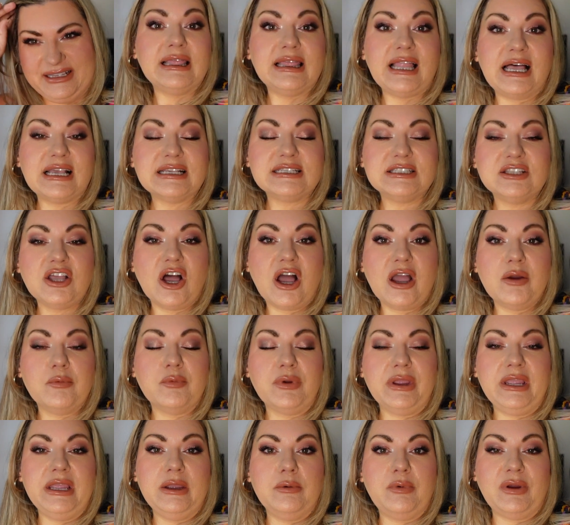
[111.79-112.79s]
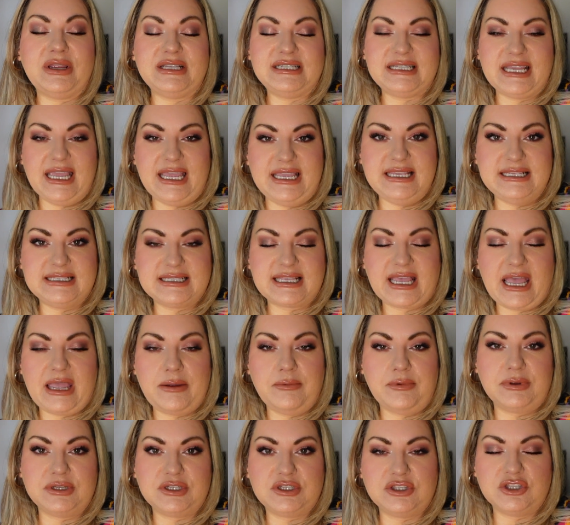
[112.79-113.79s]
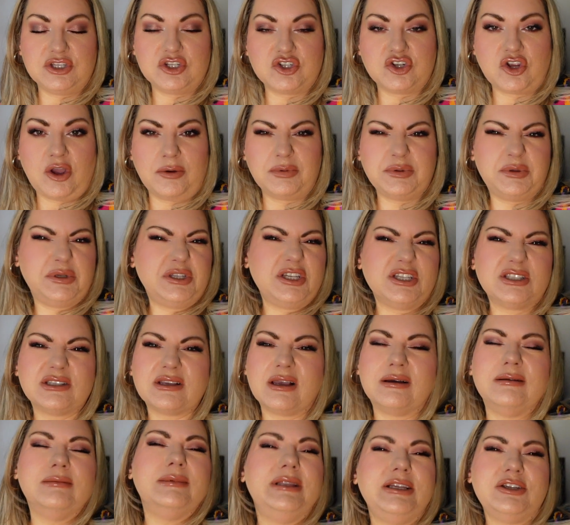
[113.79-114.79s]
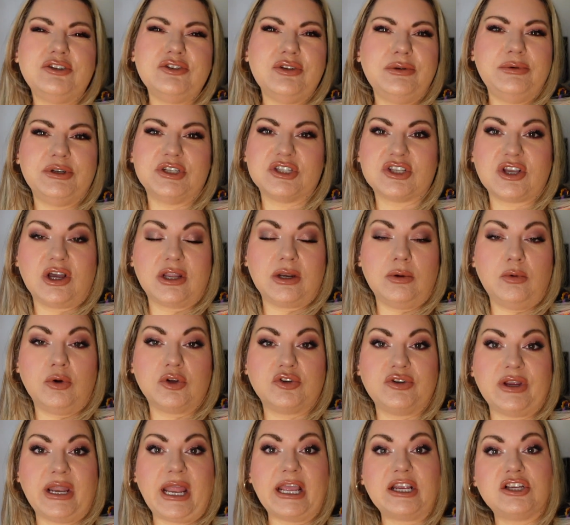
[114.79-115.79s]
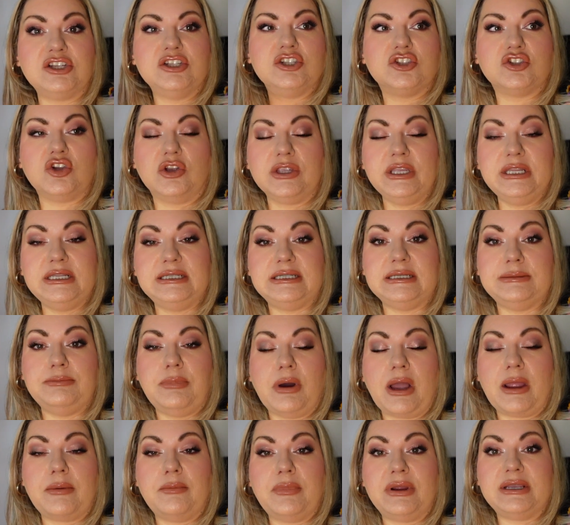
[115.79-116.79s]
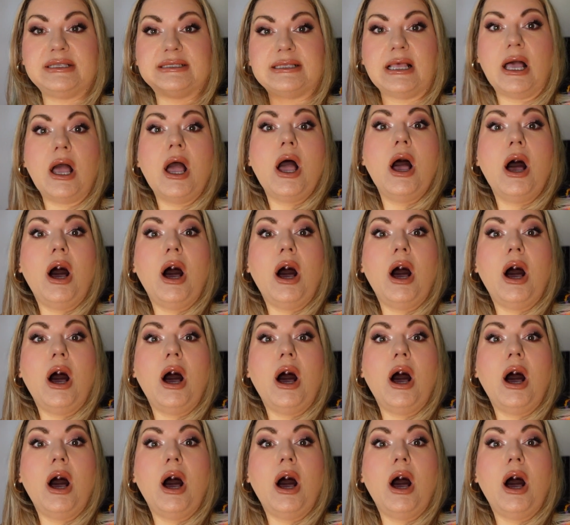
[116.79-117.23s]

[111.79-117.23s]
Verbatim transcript: Last night we went to Eastgate, went to the shops. We just literally we just kind of walked around. Actually, Sonia did buy a bracelet.